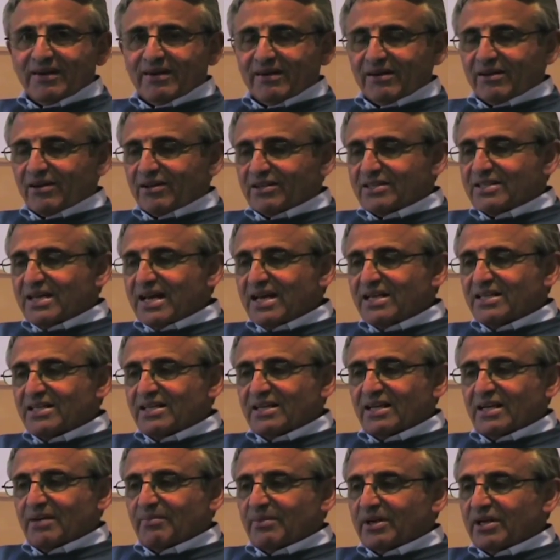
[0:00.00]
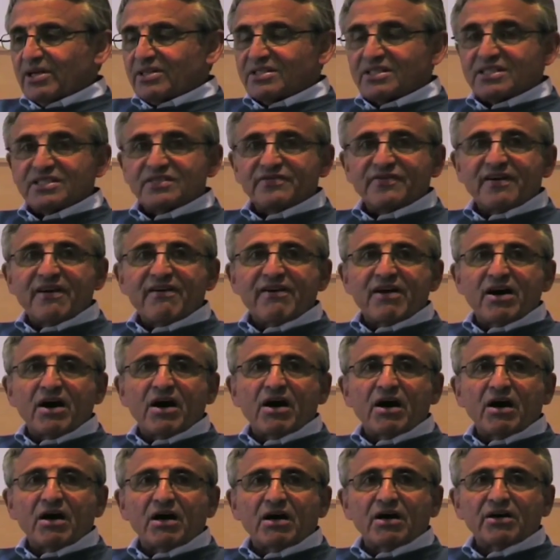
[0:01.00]
contained in it, because it's very
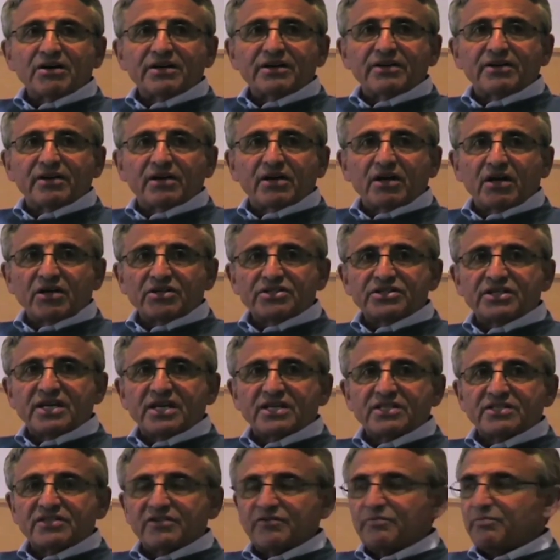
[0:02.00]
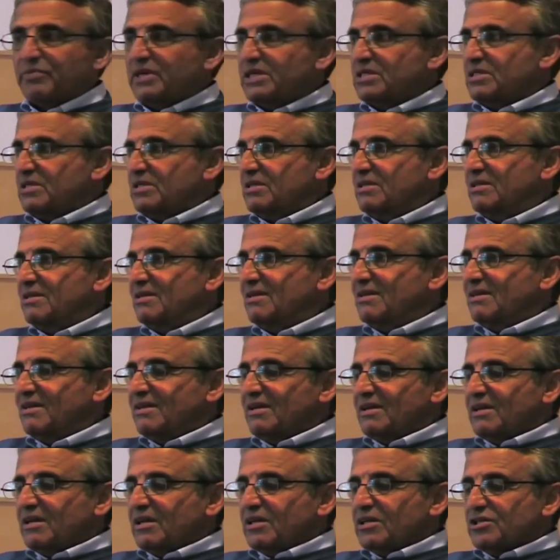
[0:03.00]
hard in the context of Britain
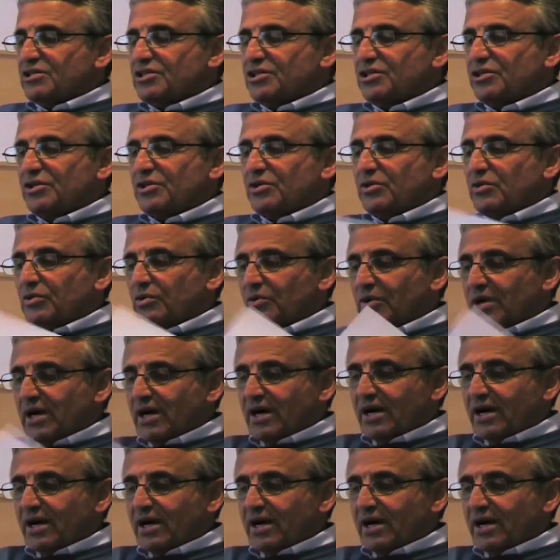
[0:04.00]
to,